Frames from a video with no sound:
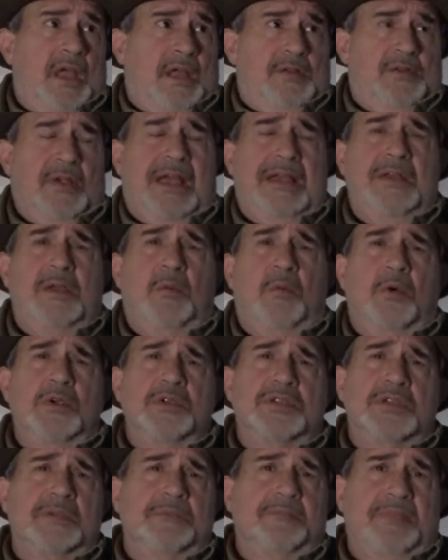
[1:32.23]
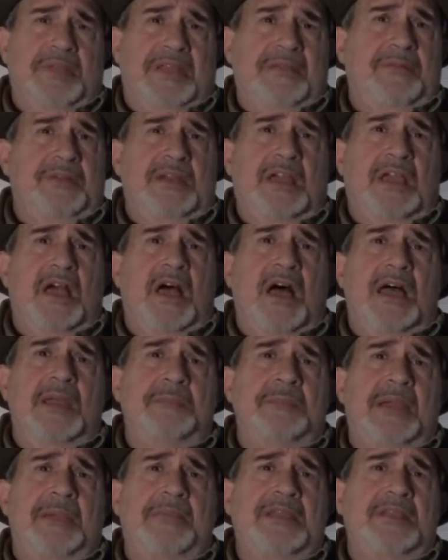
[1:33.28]
trying to worship even a
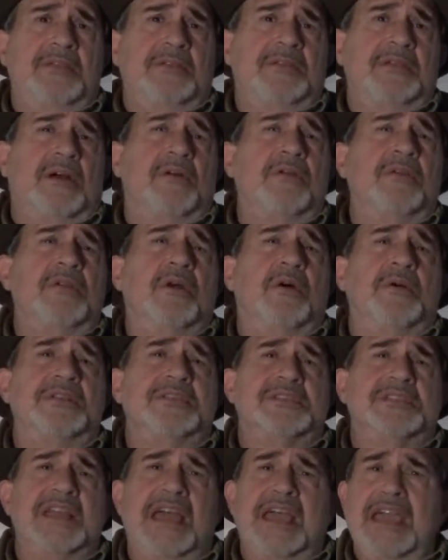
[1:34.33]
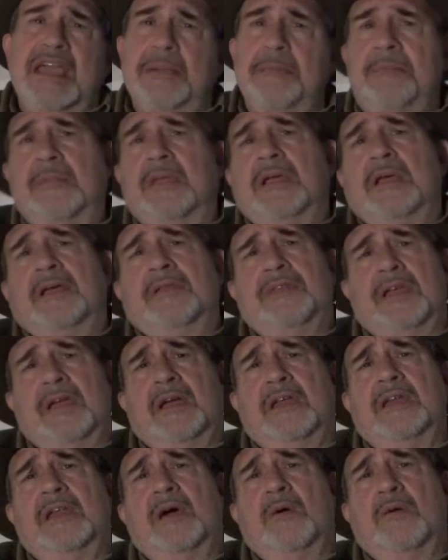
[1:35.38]
God, maybe you don't know his name, the
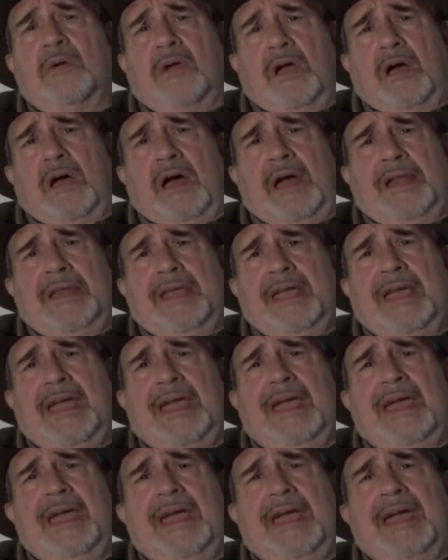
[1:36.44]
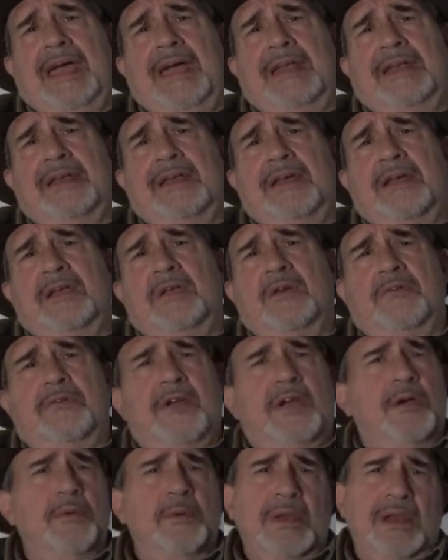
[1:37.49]
unknown God. And uh, you're
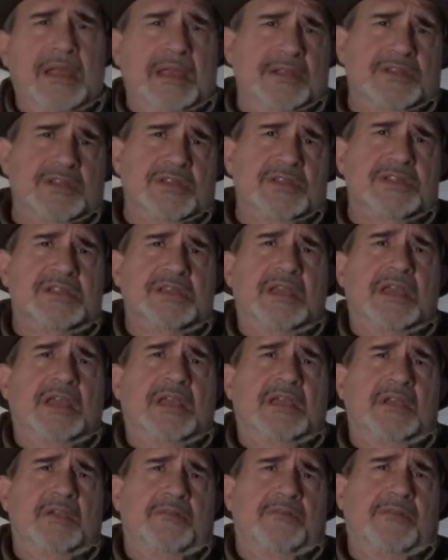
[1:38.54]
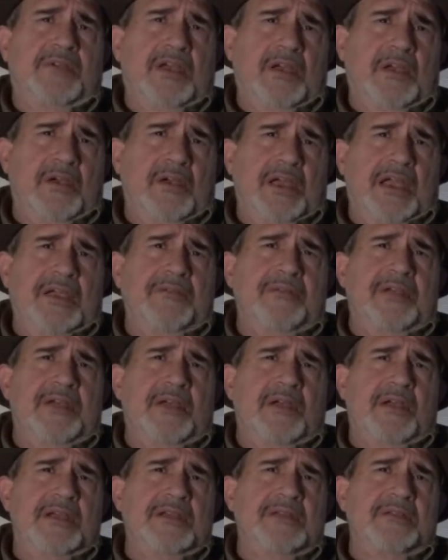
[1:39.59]
very religious, you're very,
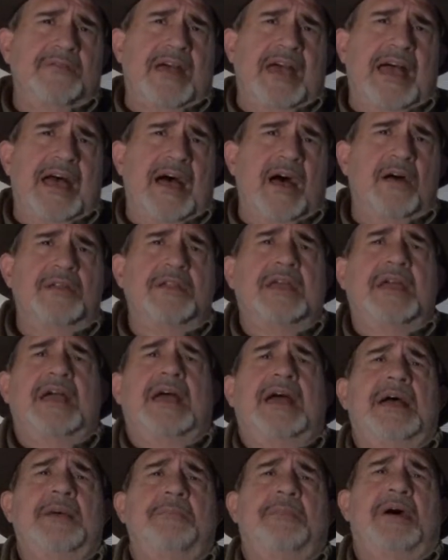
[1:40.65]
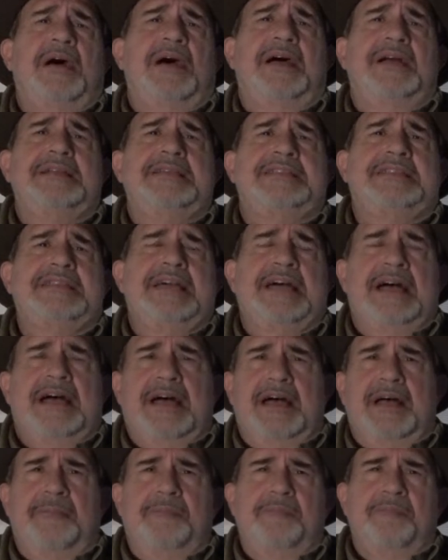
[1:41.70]
very devout, but
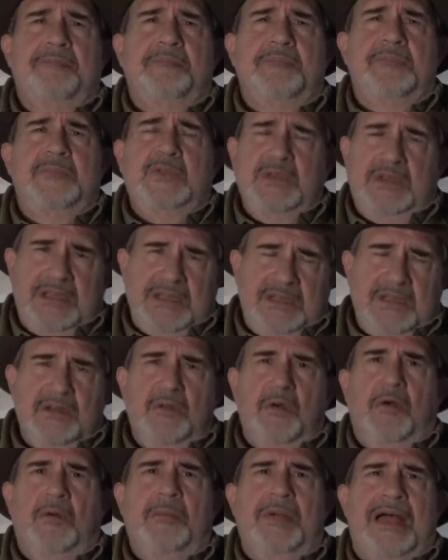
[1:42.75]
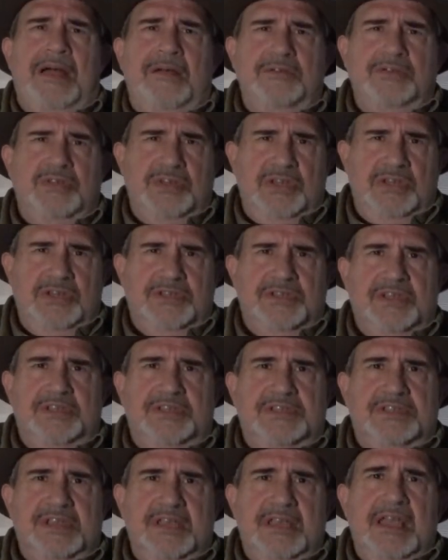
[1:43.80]
uh, you need to know about
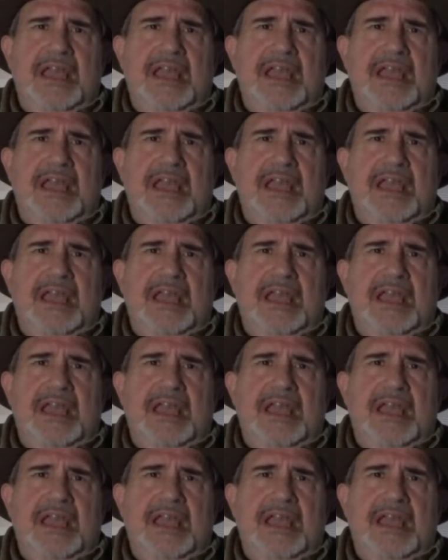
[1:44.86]
Jesus.